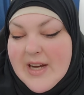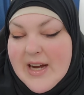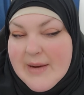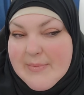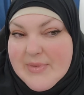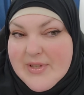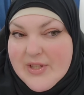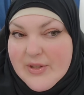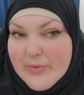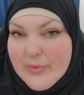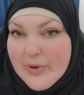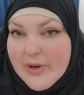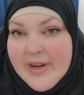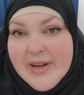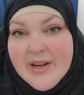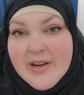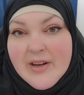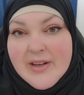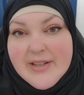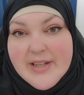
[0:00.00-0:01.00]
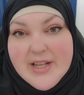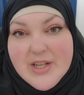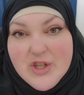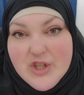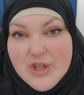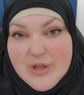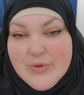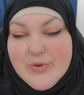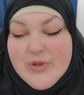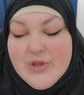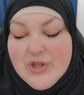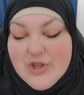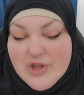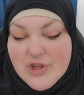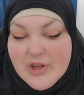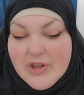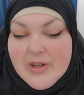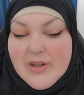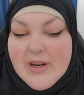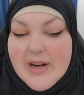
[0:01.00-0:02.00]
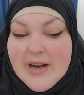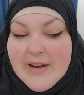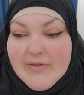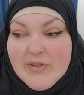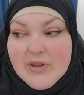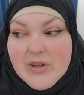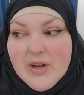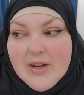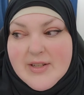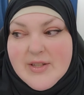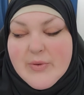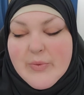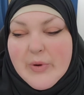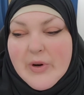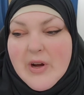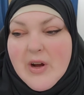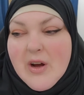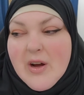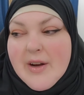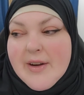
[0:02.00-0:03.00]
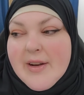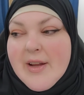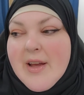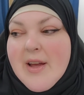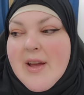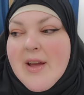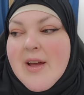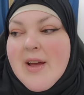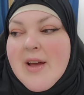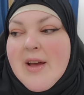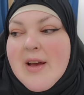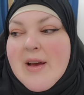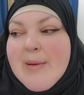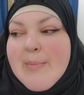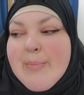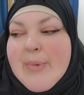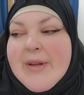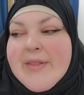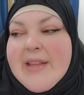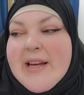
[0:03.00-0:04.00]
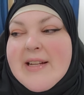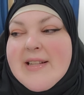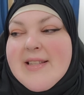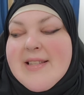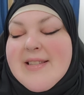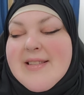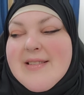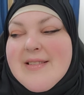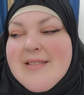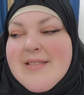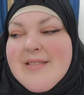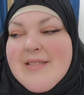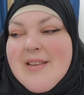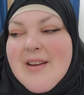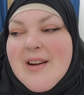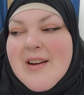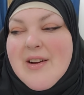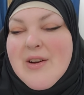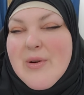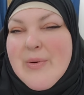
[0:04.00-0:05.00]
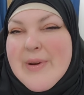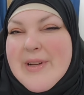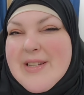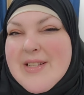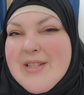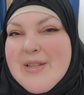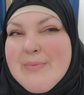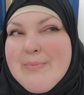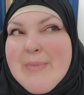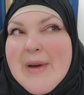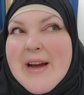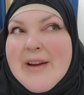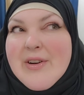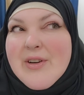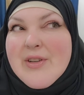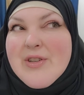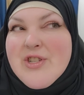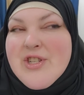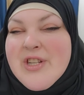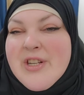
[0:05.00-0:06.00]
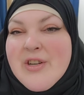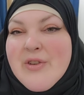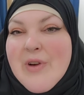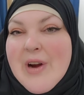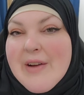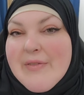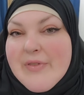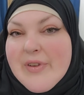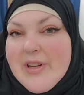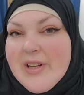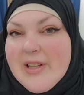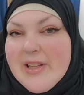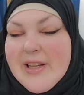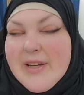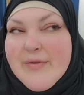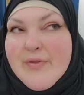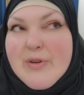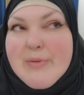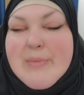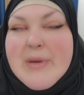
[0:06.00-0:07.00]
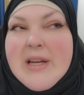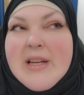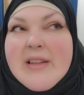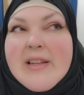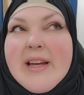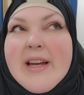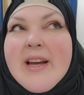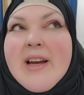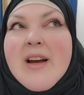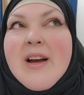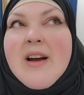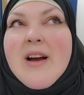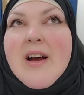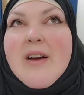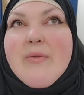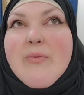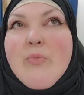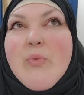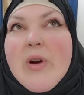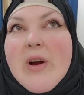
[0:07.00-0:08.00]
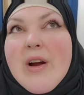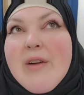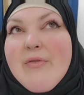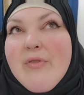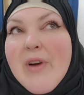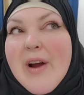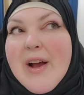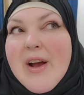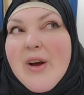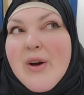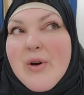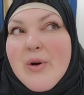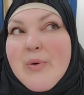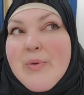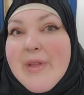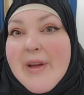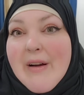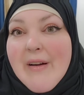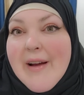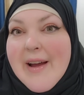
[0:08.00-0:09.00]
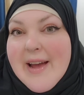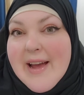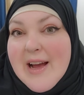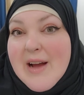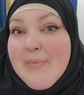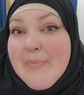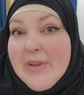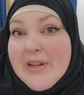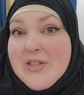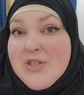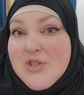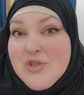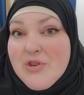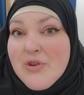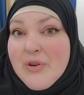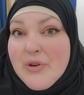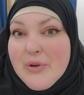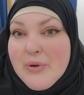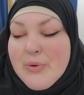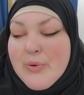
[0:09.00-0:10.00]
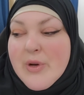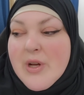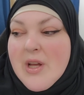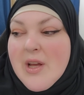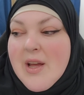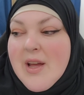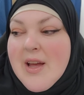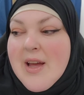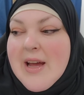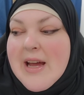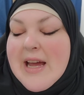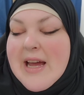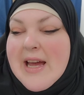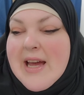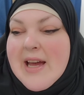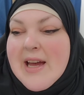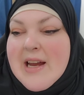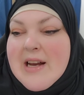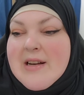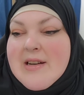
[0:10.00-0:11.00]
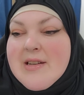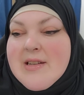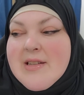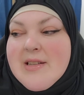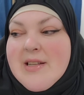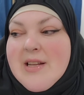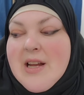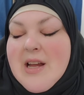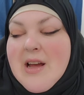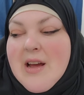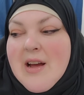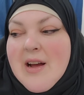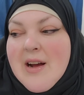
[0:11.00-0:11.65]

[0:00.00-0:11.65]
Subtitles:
I'm still working on issues. Sure, I have a lot to work on, but that's not going to matter geographically for me. Like, wherever I go, there I am. That's true. And,